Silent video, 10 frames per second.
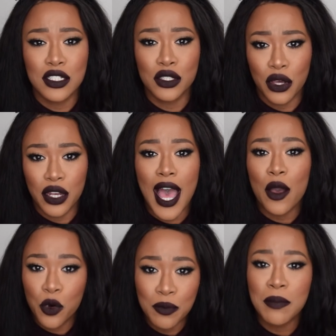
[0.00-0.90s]
is good,
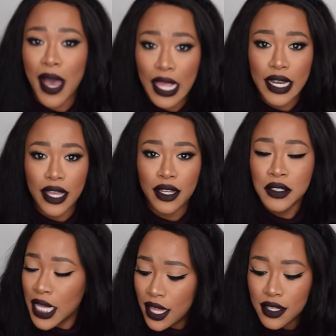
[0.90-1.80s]
I will be buying it.
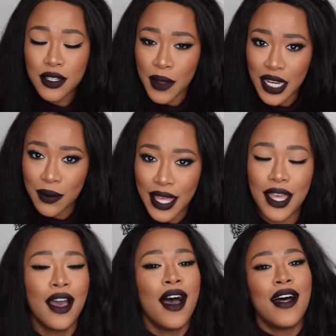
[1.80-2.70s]
So
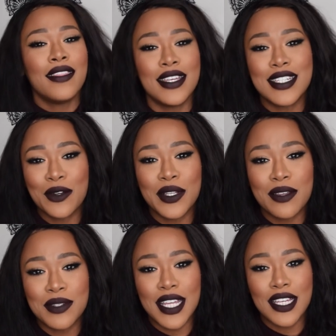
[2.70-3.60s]
anyway, these liquid
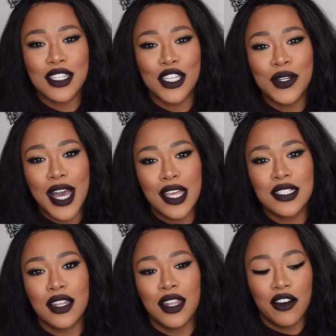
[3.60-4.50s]
lipsticks, you
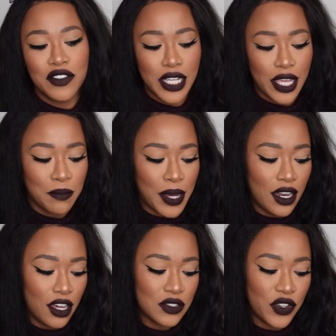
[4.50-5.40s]
guys loved it in my
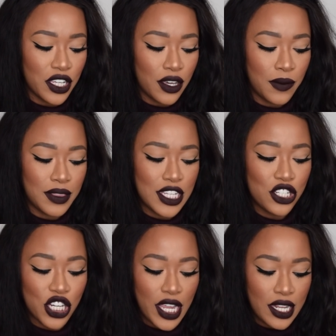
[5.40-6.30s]
last video. This
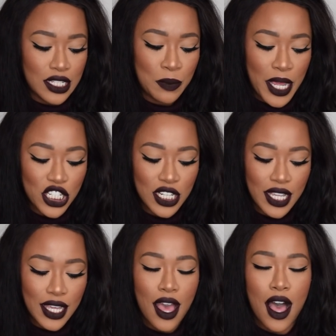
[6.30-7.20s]
shade
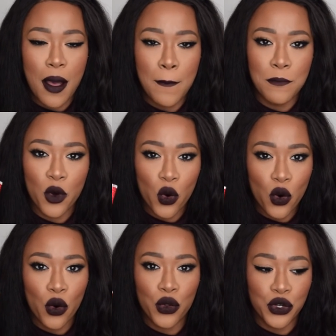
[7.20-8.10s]
especially,
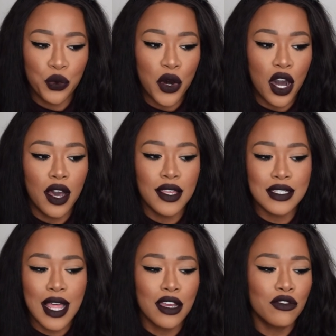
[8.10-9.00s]
or noir,
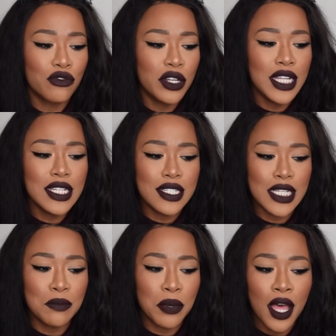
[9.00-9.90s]
it's like a really
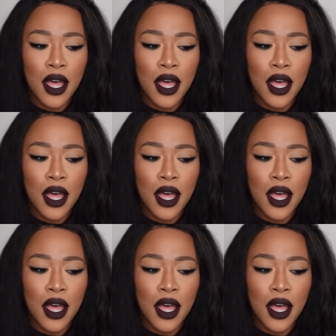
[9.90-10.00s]
deep